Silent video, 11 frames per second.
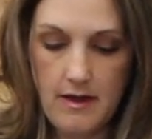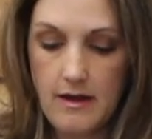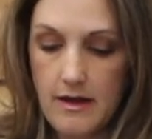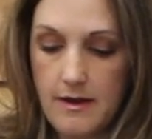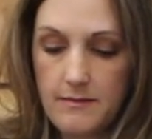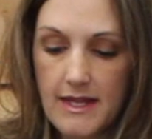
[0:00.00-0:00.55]

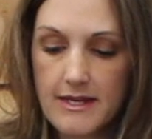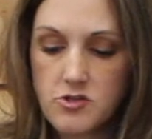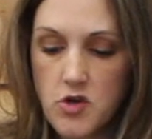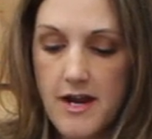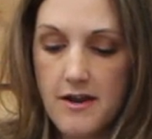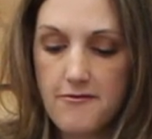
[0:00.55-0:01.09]
Let it
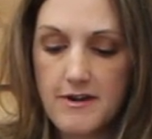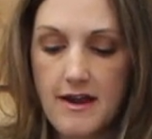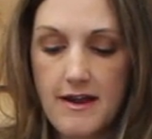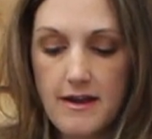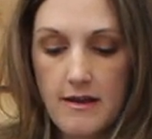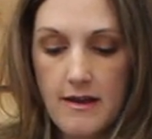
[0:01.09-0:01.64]
dry
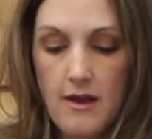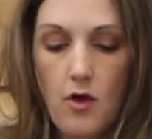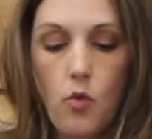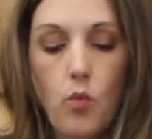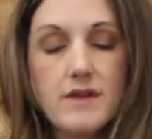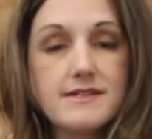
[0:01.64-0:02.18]
overnight.
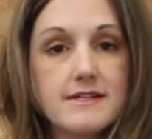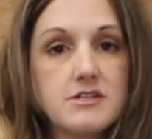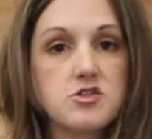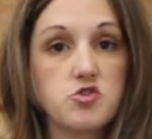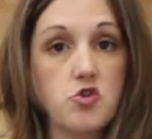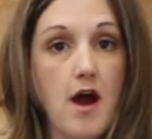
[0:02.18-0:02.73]
Once
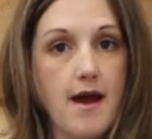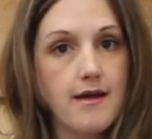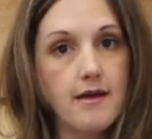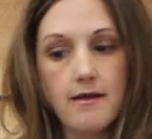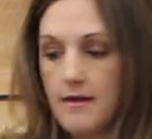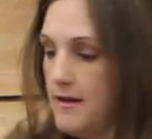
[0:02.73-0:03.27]
it's
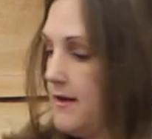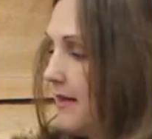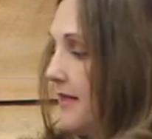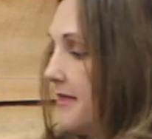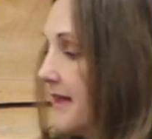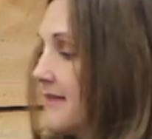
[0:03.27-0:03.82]
dry,
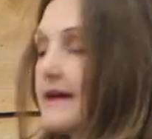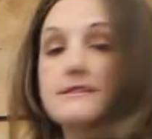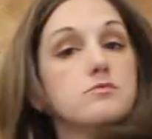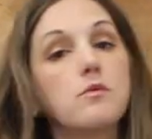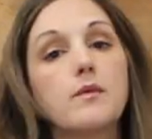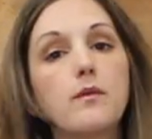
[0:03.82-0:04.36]
then
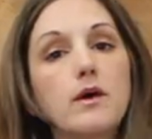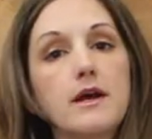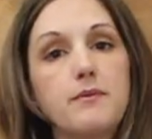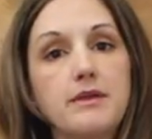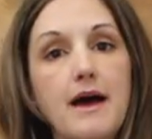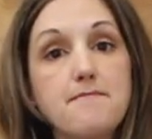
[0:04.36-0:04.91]
that's when we want to
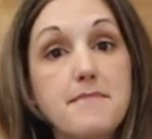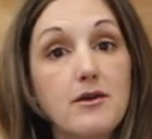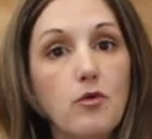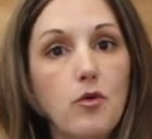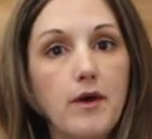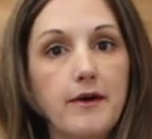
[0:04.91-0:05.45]
apply
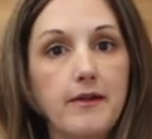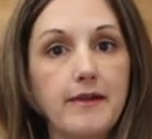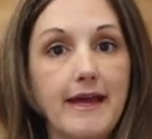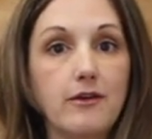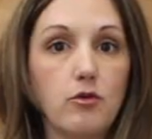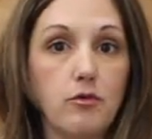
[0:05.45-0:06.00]
mineral oil
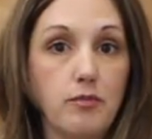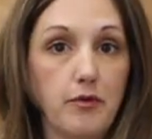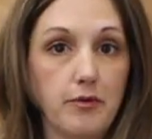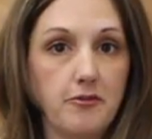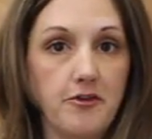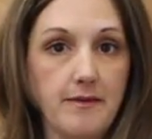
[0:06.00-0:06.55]
and or
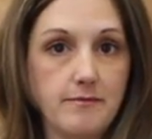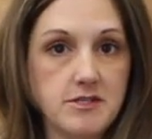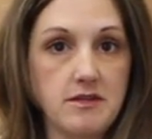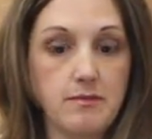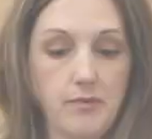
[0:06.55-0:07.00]
board cream to the